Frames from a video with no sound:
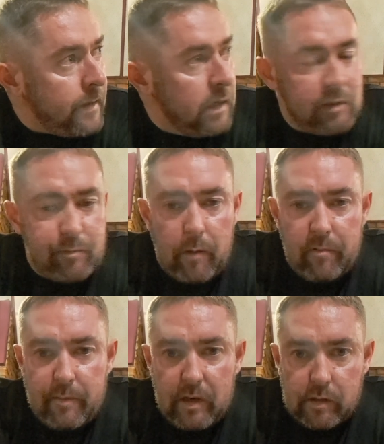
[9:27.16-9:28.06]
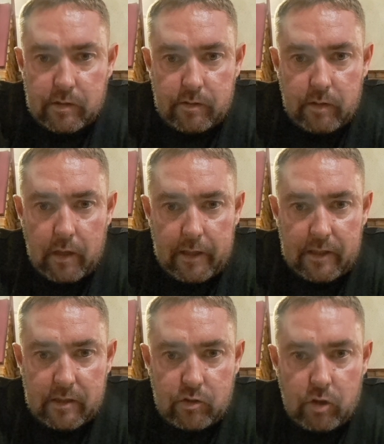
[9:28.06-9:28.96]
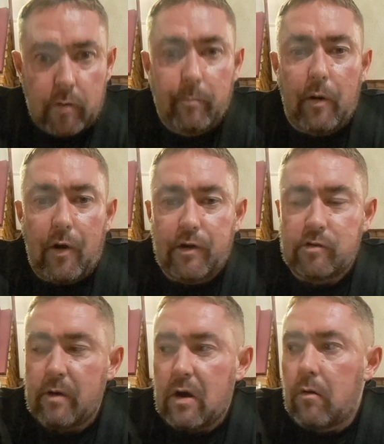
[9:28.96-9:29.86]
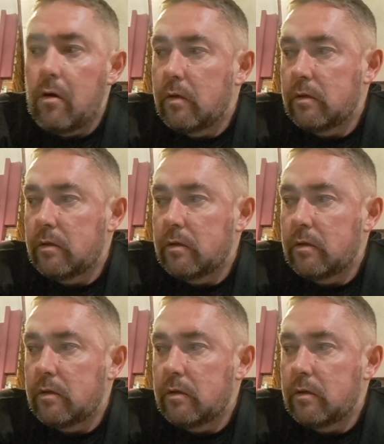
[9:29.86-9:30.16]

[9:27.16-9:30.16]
That's probably because I like that strong burn as well.